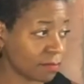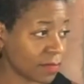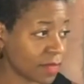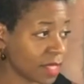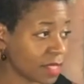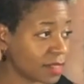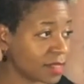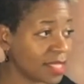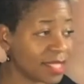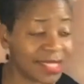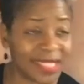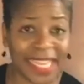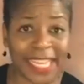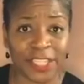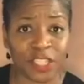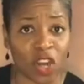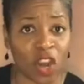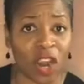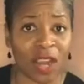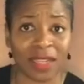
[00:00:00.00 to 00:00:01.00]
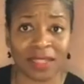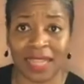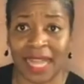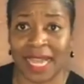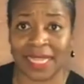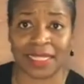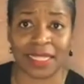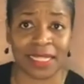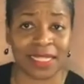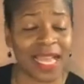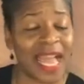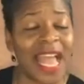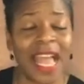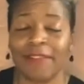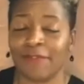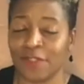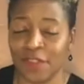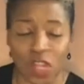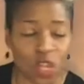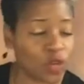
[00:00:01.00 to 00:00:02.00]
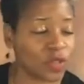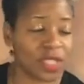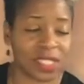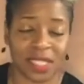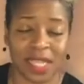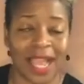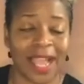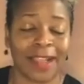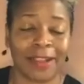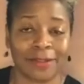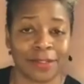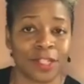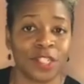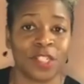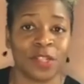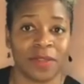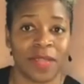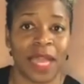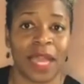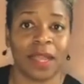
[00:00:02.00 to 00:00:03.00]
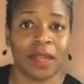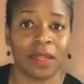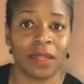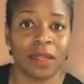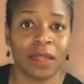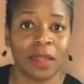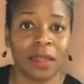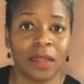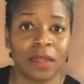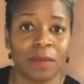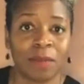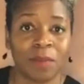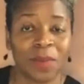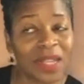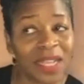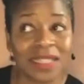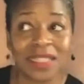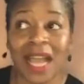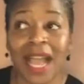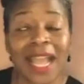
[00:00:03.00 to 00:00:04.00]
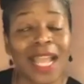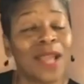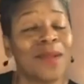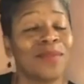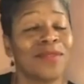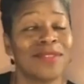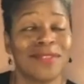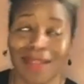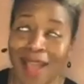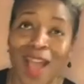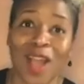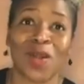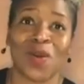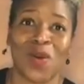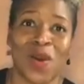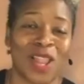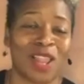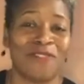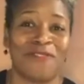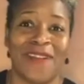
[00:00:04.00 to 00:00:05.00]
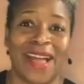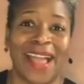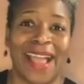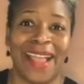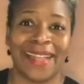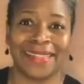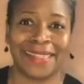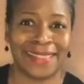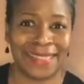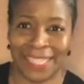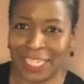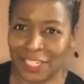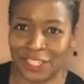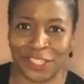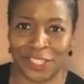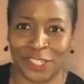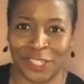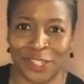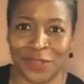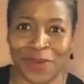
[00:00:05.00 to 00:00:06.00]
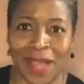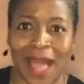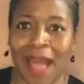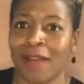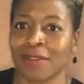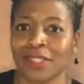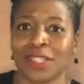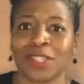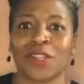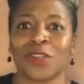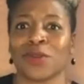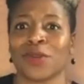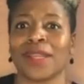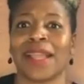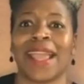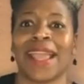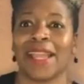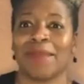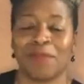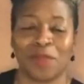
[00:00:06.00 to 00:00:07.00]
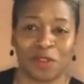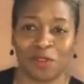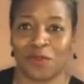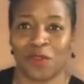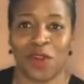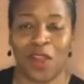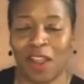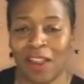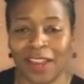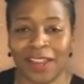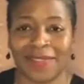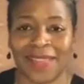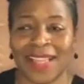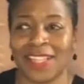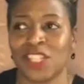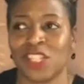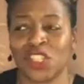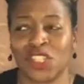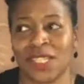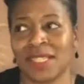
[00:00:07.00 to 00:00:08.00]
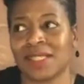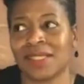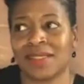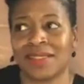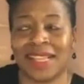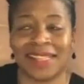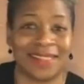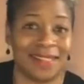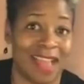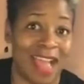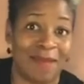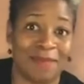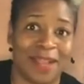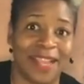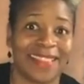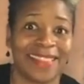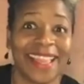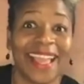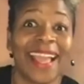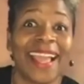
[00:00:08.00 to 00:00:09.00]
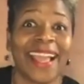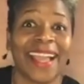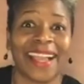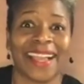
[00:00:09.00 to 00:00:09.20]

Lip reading: teach art classes. I have no desire to do that, because I am not qualified to teach you how to create beautiful art. That's not my thing,